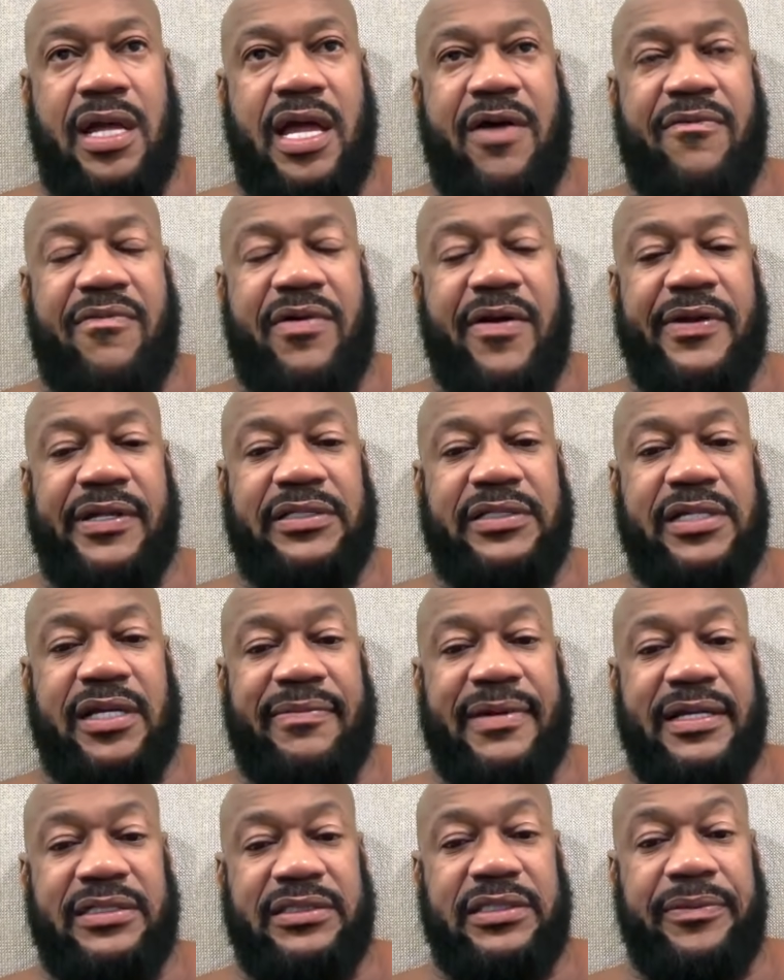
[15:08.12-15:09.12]
I've already
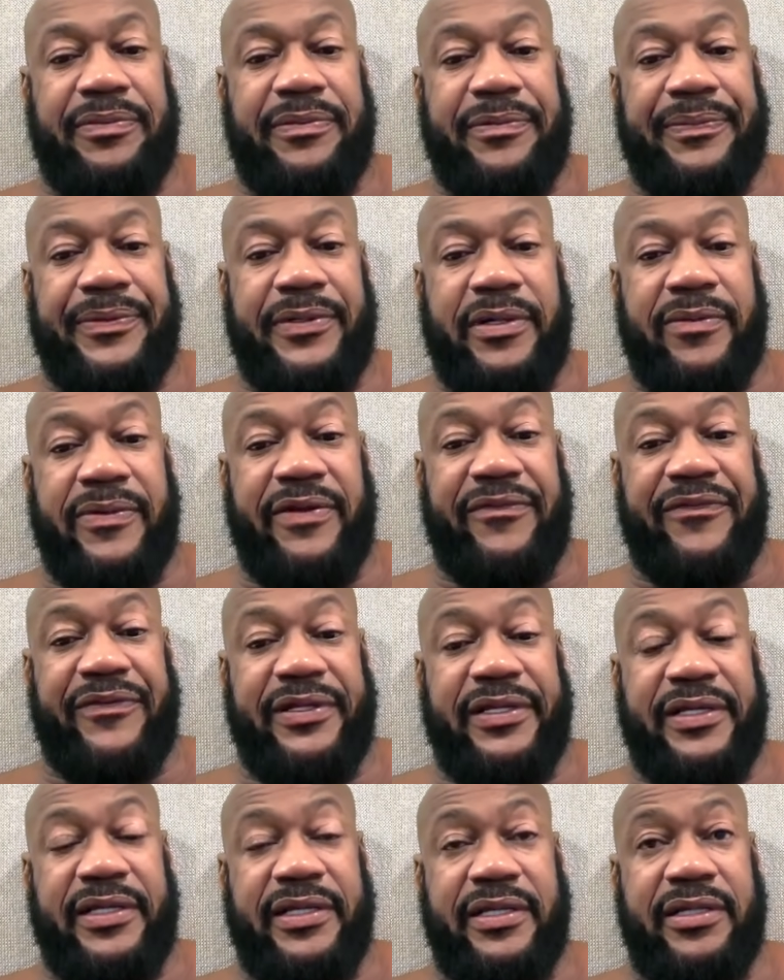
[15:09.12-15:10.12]
taken my sleeping pill, waiting for
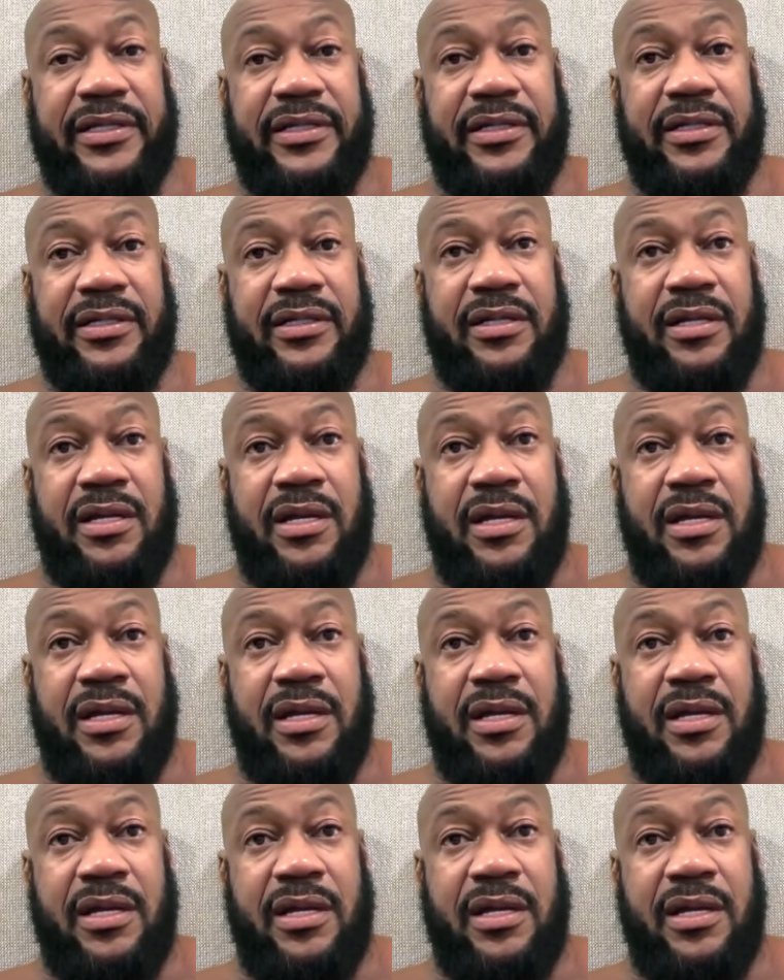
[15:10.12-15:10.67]
the kick in.